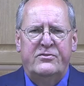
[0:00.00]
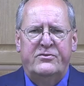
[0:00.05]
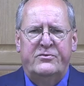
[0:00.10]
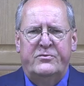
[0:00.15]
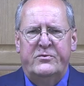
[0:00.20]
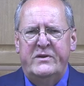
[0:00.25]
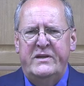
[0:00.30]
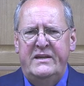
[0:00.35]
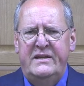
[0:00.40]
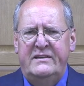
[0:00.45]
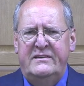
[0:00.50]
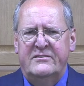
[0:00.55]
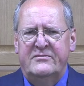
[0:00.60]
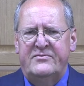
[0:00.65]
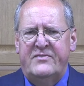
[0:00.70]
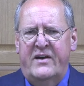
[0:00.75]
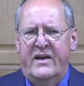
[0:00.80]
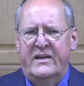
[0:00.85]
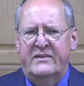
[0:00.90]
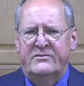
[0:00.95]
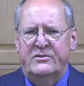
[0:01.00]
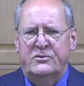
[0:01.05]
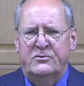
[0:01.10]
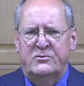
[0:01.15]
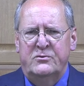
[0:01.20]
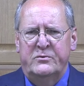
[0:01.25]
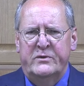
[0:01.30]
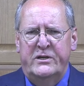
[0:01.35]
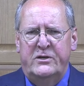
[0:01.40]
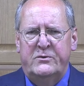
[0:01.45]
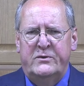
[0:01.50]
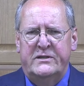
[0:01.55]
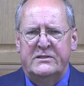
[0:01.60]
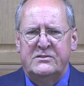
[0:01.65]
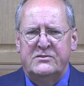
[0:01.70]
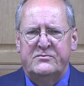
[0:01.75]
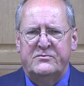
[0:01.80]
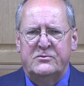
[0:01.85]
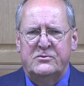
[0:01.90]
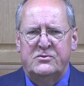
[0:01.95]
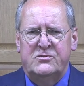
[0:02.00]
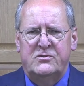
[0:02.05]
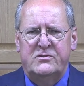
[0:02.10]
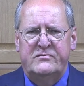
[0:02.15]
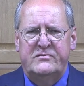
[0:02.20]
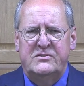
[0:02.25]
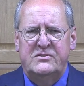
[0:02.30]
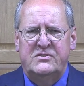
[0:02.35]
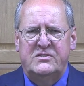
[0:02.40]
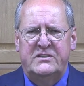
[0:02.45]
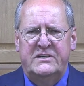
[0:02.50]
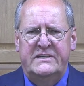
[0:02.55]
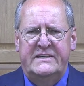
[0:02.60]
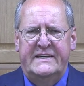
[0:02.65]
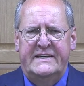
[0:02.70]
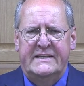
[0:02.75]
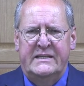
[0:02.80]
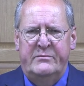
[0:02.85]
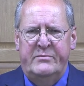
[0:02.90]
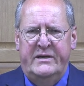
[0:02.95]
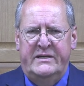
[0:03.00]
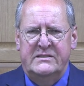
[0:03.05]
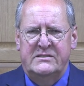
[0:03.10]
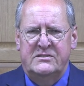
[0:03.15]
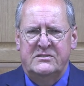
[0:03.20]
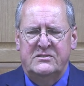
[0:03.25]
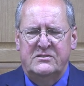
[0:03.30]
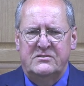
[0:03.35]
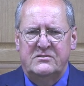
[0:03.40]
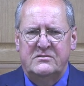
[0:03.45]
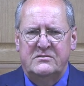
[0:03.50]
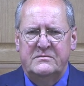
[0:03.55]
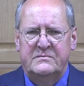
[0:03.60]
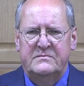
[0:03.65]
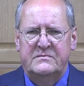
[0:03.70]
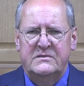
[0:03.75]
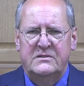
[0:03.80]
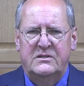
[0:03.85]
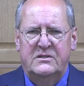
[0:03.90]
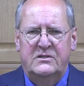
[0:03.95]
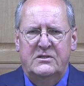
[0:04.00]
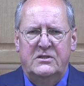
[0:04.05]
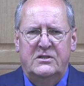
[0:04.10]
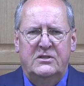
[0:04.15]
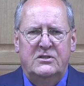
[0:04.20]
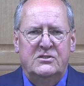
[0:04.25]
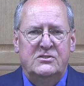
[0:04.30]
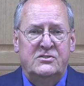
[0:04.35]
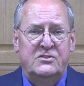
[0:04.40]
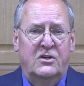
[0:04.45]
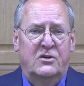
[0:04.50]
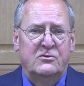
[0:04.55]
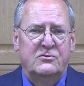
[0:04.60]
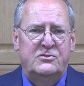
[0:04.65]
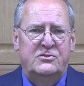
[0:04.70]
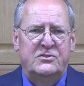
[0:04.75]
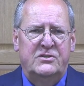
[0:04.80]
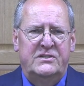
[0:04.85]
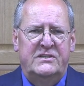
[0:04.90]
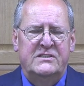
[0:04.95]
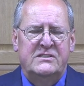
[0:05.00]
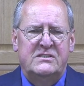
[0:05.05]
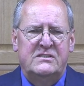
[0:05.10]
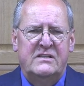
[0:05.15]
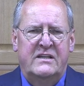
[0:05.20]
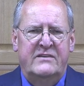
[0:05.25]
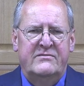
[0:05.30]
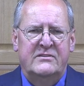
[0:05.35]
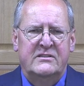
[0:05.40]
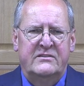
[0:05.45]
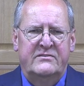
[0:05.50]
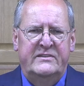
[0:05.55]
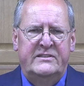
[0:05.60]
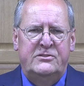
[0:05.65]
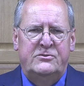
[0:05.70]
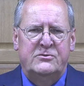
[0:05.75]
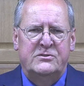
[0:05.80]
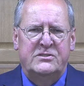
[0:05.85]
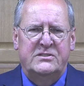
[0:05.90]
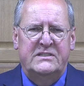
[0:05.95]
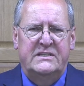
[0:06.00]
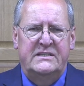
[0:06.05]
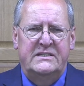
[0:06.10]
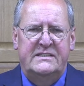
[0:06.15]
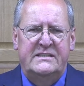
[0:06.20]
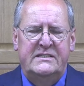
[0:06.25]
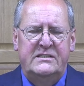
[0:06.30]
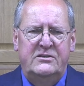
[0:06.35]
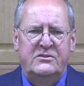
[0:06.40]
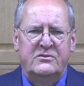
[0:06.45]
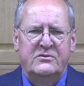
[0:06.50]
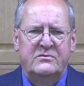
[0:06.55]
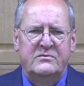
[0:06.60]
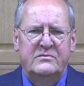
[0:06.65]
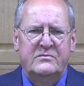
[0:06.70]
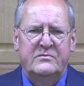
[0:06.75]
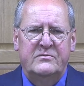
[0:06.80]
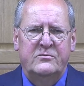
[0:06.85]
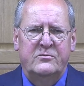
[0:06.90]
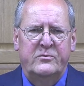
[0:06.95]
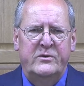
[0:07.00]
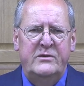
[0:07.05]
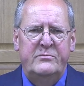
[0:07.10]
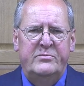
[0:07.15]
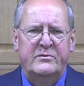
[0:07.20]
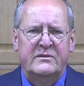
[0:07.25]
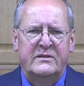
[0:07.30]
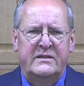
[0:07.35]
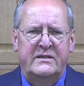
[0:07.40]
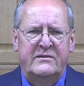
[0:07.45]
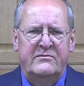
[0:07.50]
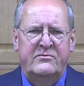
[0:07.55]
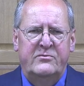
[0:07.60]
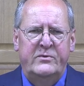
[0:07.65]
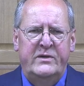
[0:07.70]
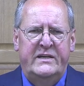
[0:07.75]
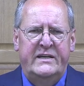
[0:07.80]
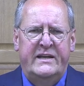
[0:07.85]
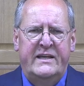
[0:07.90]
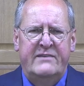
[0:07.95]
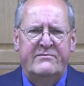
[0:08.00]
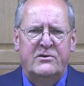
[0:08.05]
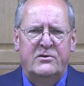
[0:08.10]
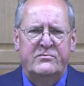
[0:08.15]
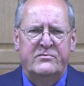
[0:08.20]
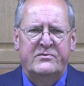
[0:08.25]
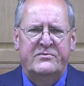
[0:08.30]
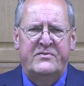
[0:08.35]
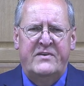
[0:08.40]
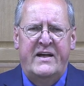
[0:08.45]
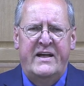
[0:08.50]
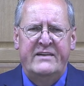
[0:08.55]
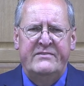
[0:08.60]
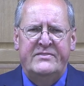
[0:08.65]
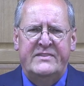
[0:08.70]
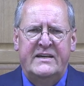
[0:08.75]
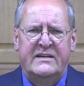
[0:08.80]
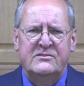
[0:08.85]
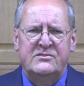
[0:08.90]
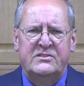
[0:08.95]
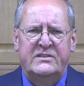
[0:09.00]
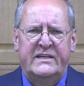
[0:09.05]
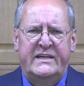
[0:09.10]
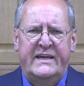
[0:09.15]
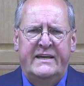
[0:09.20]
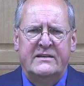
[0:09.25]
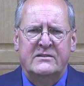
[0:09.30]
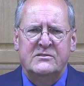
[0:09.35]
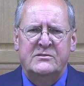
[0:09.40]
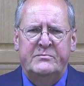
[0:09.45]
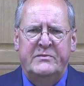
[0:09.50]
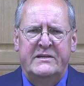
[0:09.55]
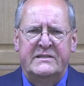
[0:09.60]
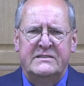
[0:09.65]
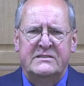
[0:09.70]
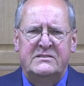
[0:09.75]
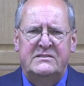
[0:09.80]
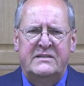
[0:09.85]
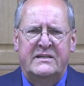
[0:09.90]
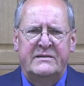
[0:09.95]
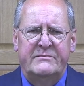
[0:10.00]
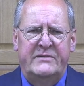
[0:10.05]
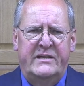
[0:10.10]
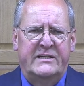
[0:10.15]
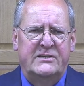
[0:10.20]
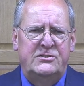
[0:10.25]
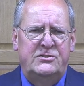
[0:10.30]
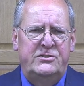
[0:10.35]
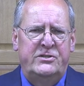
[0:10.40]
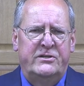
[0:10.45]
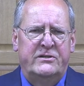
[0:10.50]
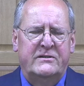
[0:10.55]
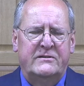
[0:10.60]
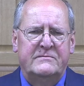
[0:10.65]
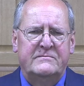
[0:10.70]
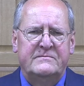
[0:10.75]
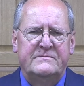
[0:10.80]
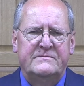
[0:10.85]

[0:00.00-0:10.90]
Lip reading: 3 to 5 new requests for service on a daily basis. So should this level of interest continue, we believe we could have over 5,000 accounts by this time next year.